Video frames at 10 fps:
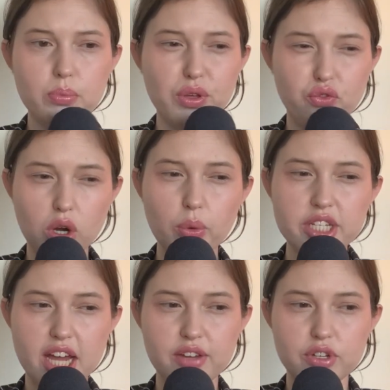Before we
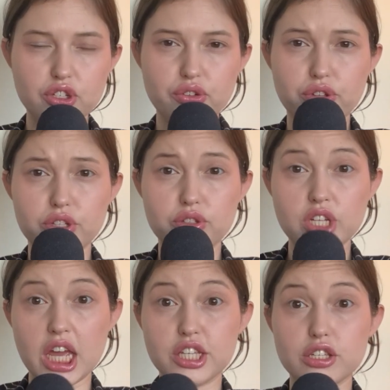dive into
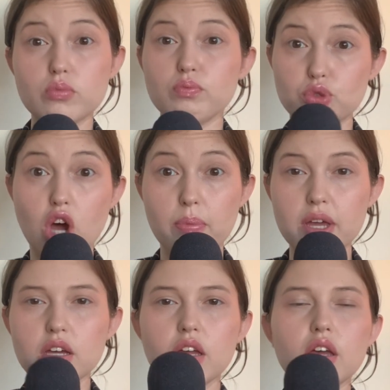today's
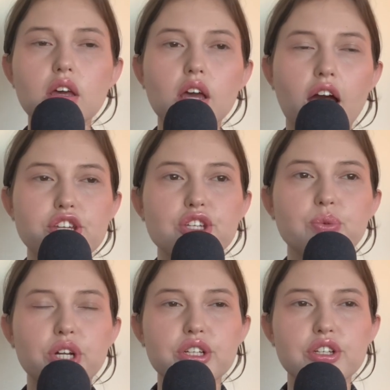topic, I just
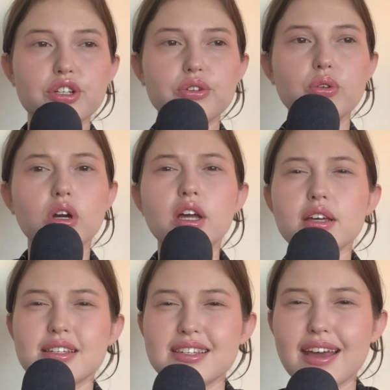wanted to
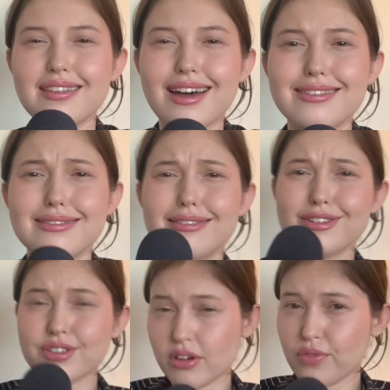say that the
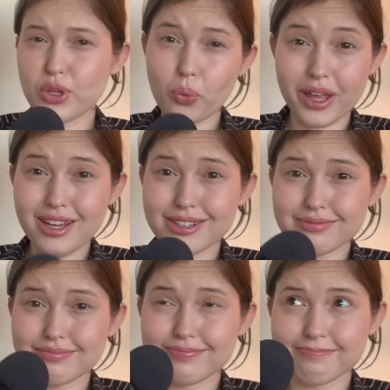song of the week
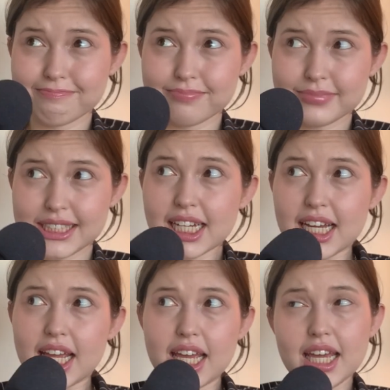
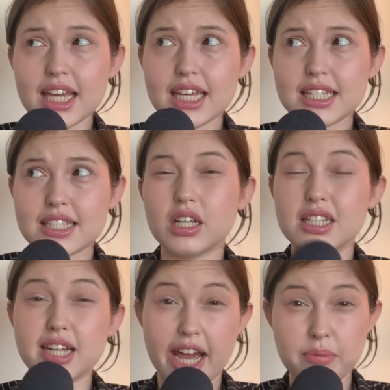is
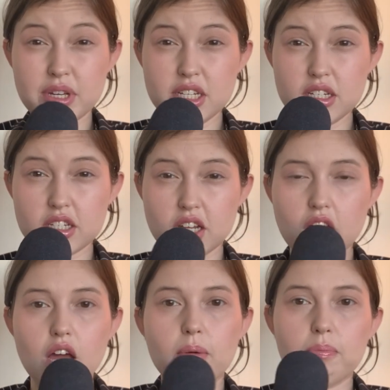Diamond
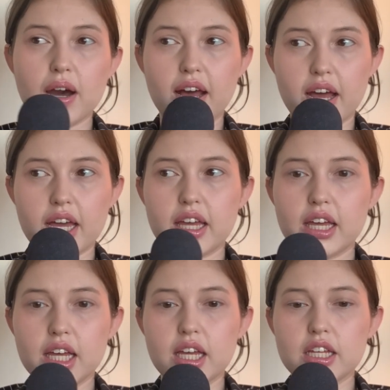
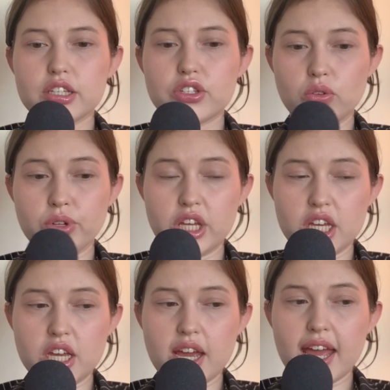by
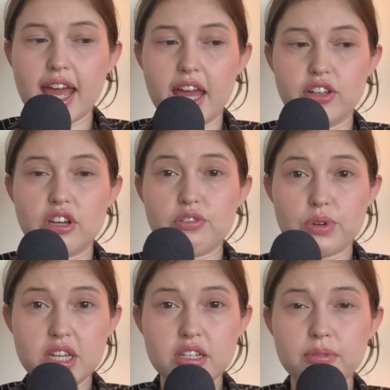Solgi and
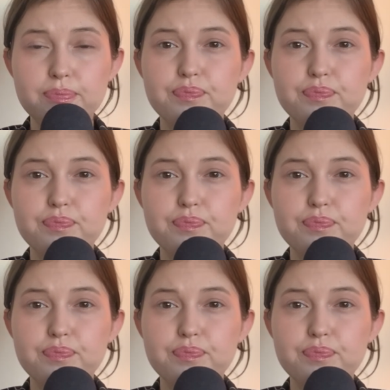Irene.